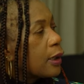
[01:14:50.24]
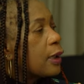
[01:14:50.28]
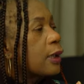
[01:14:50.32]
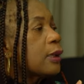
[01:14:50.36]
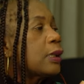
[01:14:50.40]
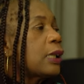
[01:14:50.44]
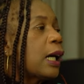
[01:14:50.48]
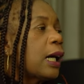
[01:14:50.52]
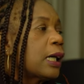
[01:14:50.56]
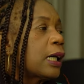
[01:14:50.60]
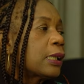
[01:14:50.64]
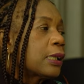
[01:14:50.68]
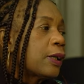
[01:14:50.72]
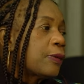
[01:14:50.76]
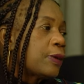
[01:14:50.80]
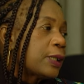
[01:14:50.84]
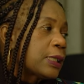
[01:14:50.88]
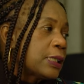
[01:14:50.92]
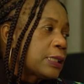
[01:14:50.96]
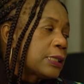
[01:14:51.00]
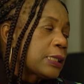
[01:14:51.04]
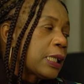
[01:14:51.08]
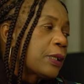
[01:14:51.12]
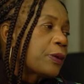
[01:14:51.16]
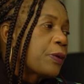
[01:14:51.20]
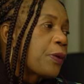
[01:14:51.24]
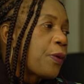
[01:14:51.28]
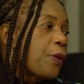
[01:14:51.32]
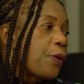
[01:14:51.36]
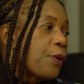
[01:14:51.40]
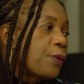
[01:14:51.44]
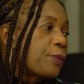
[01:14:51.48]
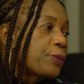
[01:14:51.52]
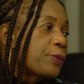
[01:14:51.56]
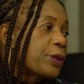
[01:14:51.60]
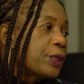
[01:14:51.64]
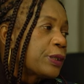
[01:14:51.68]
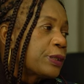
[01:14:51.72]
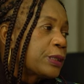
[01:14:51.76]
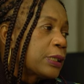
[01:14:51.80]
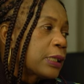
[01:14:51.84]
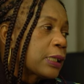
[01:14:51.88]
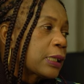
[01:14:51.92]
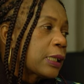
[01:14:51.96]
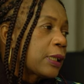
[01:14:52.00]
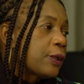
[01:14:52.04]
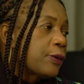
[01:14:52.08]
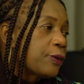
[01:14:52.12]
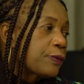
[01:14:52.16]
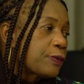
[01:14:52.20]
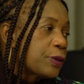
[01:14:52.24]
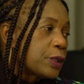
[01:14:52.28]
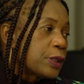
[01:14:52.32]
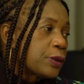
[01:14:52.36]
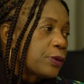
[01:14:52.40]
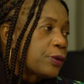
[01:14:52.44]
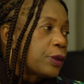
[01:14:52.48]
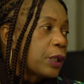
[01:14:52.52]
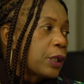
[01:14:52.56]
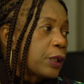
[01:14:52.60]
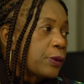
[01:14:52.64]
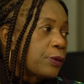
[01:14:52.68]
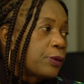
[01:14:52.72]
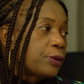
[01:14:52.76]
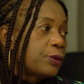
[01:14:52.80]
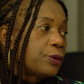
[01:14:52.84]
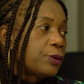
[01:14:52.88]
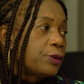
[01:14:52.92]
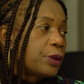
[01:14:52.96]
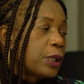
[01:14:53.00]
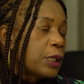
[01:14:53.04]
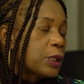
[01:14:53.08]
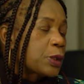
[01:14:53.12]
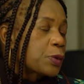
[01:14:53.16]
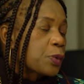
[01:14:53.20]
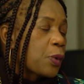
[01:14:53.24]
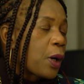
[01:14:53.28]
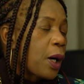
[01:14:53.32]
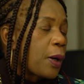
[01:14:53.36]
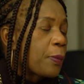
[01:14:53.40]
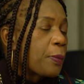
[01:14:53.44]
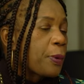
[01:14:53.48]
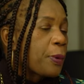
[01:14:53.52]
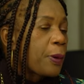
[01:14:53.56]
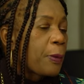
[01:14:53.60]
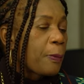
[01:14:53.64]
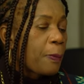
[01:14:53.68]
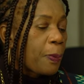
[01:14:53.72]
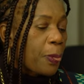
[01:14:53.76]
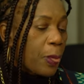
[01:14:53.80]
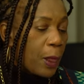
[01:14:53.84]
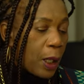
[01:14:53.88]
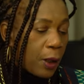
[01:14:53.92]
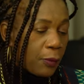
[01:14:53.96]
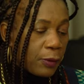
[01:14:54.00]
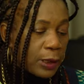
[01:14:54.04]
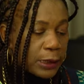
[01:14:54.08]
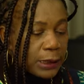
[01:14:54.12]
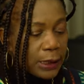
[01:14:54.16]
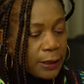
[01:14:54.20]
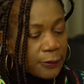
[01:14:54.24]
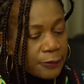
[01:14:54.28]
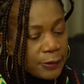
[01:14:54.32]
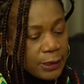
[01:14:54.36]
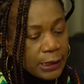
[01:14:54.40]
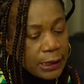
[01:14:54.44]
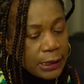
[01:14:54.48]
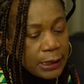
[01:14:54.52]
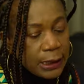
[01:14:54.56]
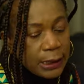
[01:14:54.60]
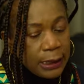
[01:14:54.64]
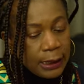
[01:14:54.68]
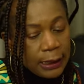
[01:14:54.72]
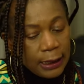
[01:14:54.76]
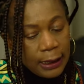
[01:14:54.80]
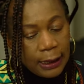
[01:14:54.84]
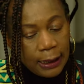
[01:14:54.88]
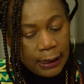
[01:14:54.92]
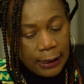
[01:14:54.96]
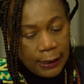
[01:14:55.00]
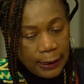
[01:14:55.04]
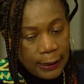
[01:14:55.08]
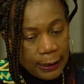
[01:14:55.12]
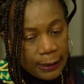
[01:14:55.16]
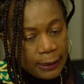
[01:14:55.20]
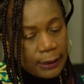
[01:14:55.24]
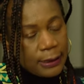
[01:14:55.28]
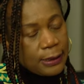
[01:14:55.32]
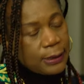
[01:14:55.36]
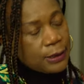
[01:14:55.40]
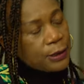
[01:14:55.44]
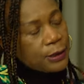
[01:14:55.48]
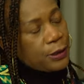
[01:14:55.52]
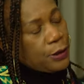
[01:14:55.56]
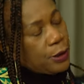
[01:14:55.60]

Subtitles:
the other one is at home. They take care of they do a swap. What I've seen in here is,